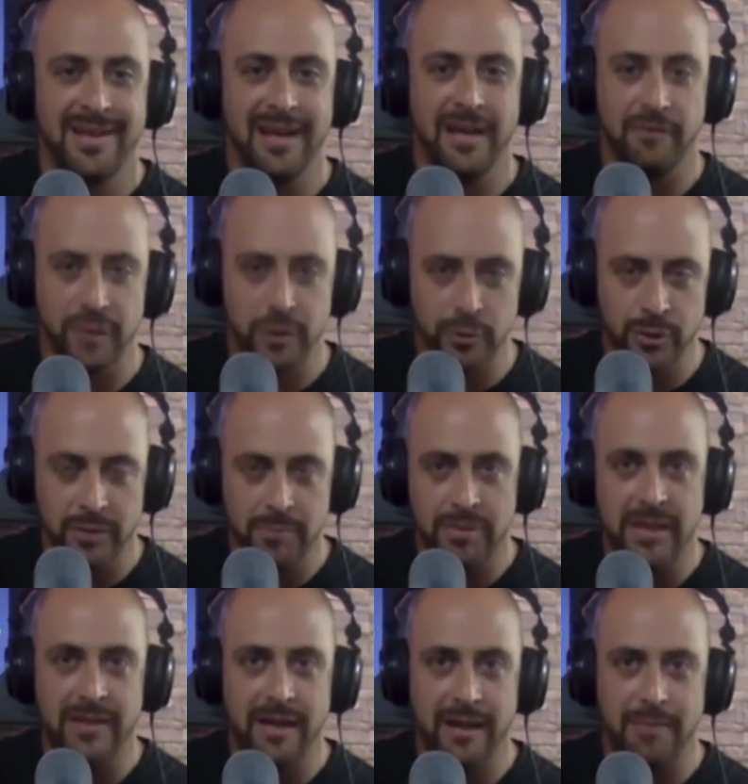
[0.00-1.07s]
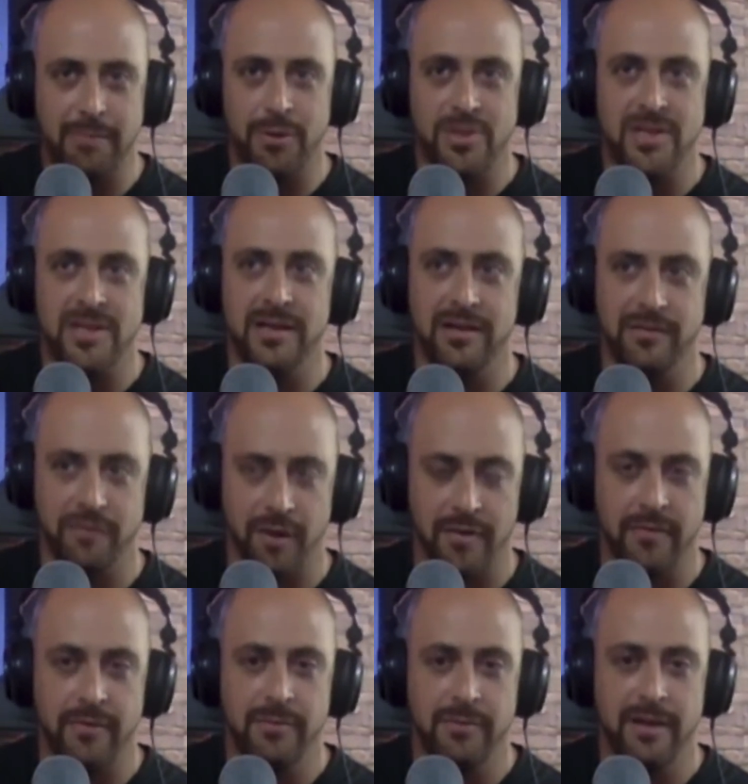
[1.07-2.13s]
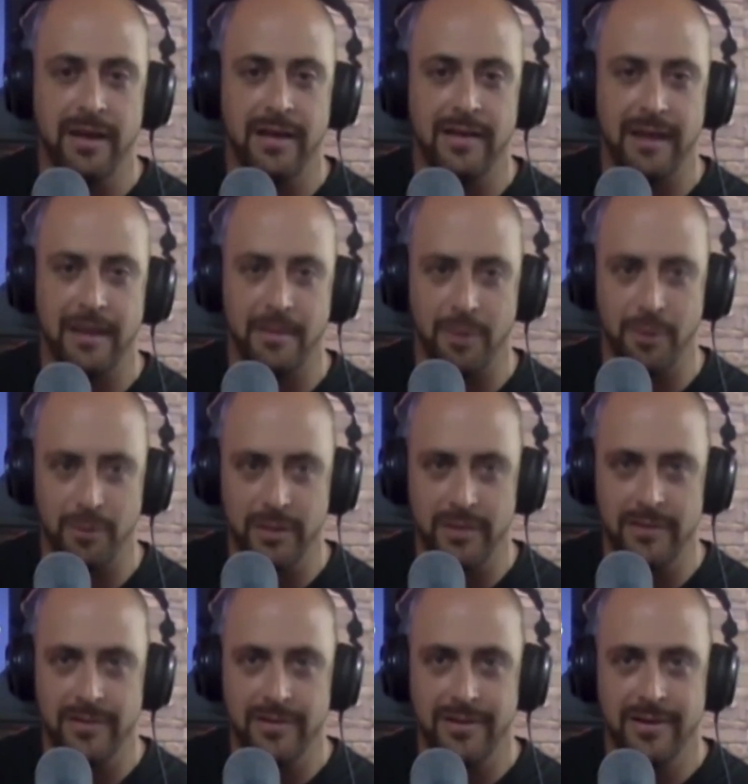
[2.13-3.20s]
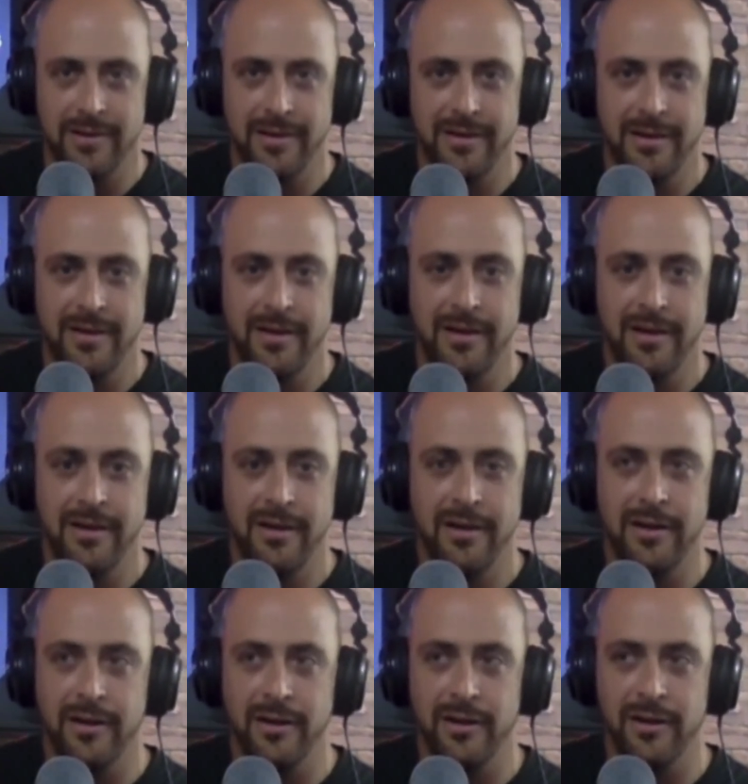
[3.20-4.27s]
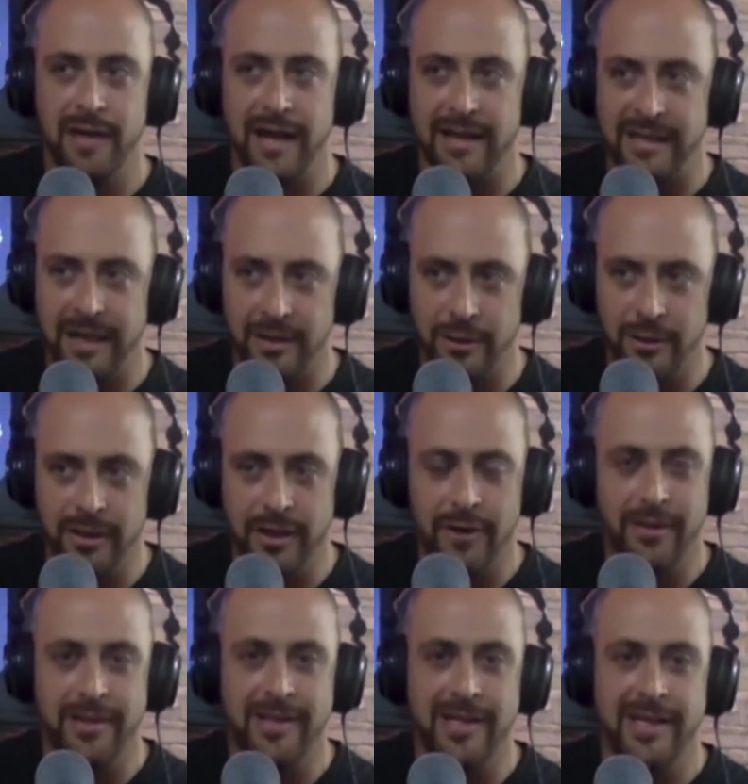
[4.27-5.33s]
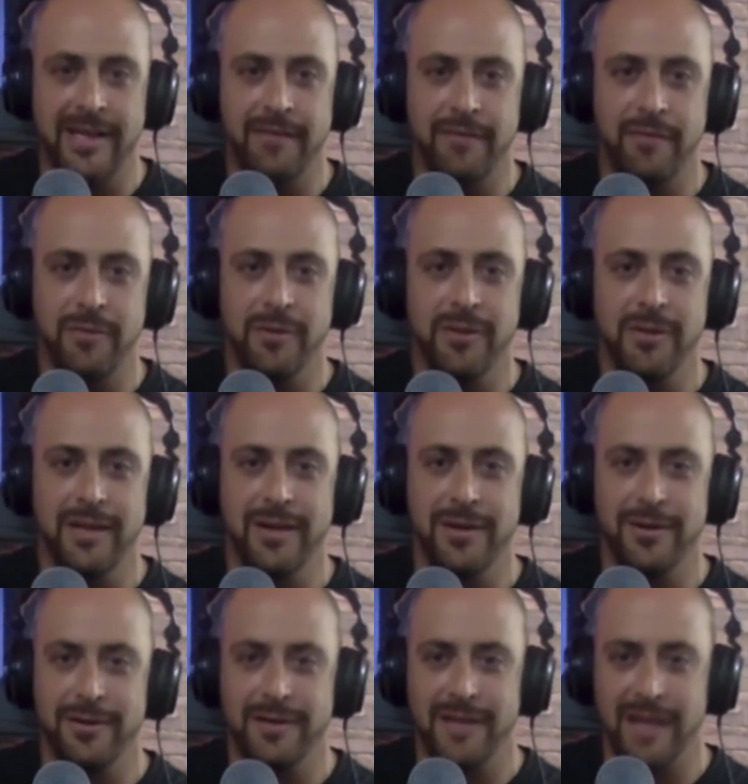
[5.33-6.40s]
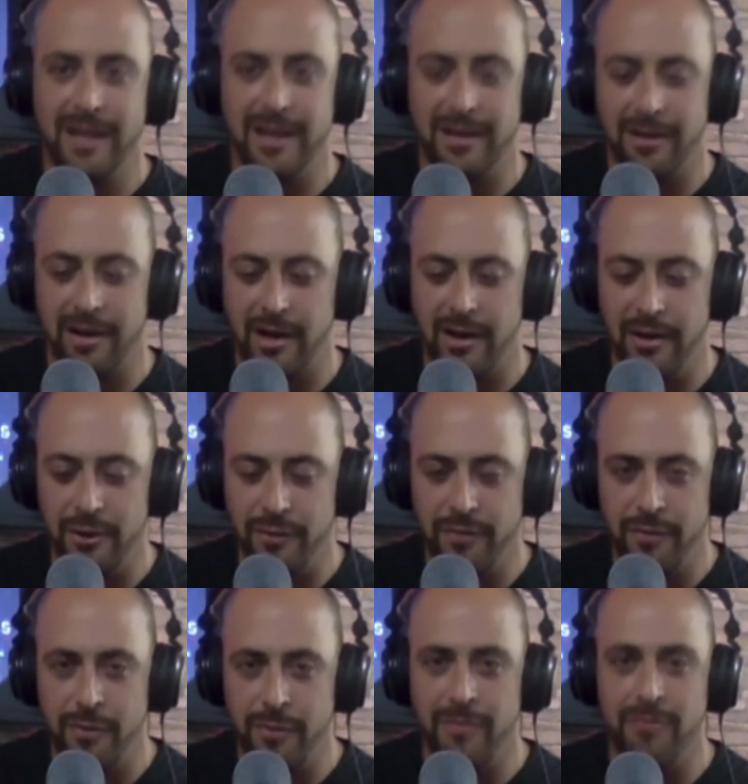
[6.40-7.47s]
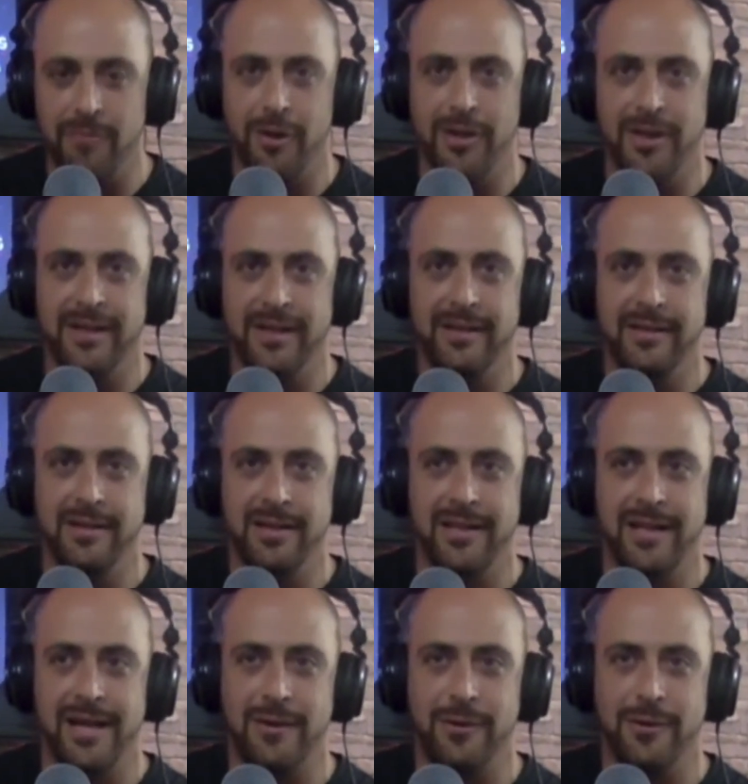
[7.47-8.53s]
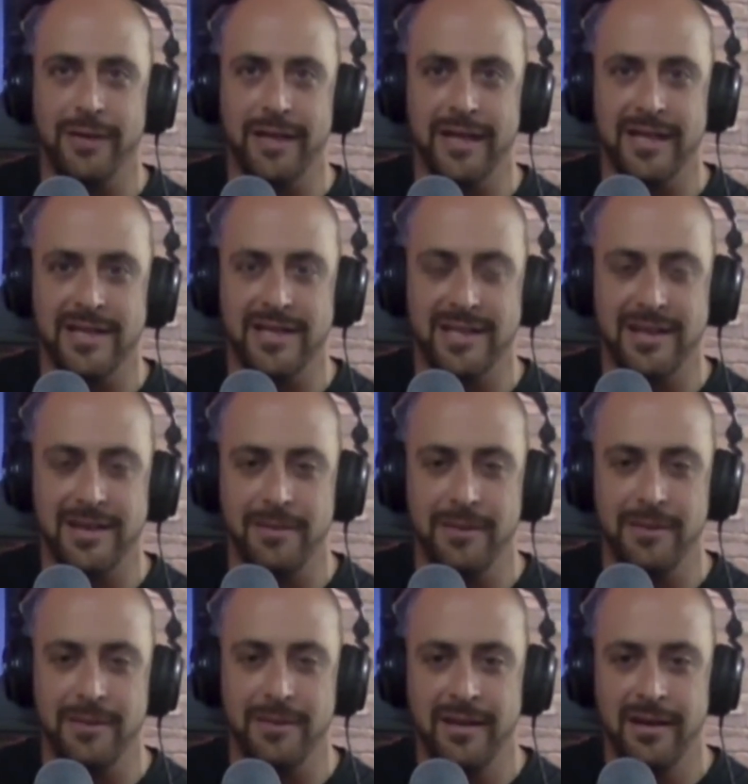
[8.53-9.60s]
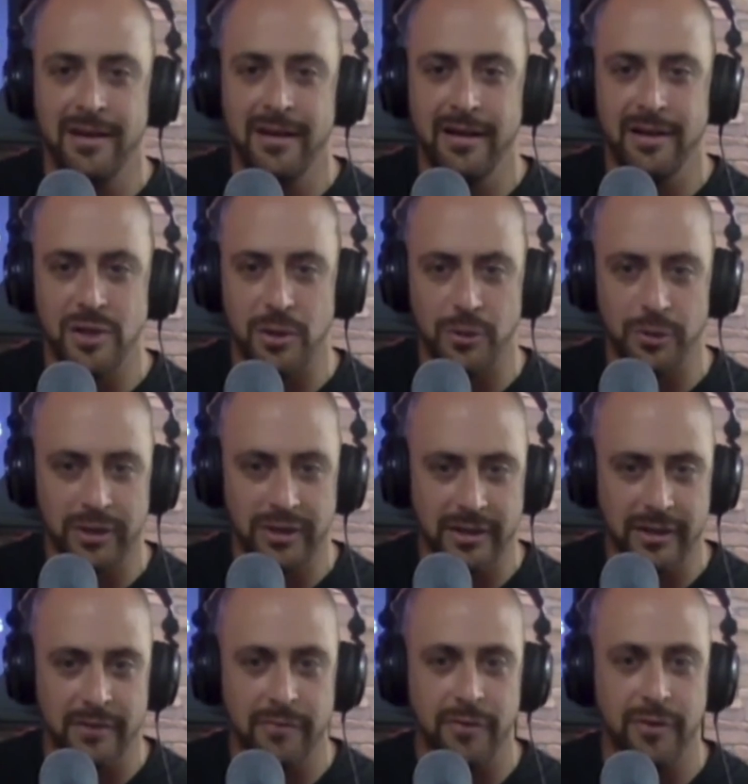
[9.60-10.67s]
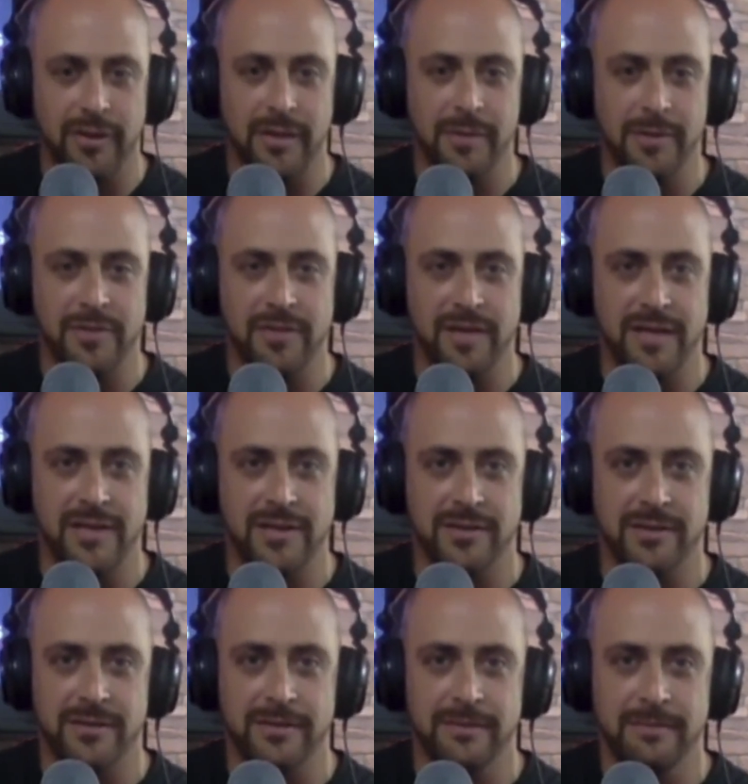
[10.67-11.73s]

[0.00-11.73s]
And if you can be that person in front of them at that moment, that yellow letter that they get from you later, that other form of marketing collateral that hits them is only going to convert that much faster,